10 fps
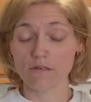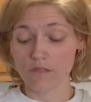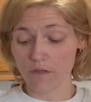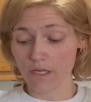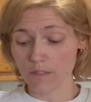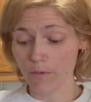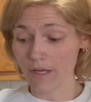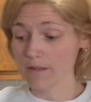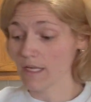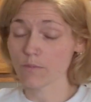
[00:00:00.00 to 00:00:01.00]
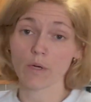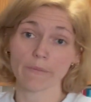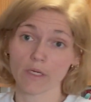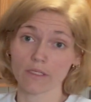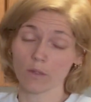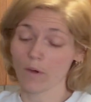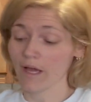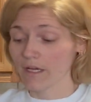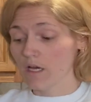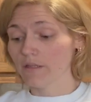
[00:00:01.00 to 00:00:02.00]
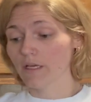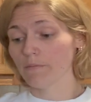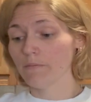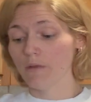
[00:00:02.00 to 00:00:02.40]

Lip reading: So that's primarily why I got them.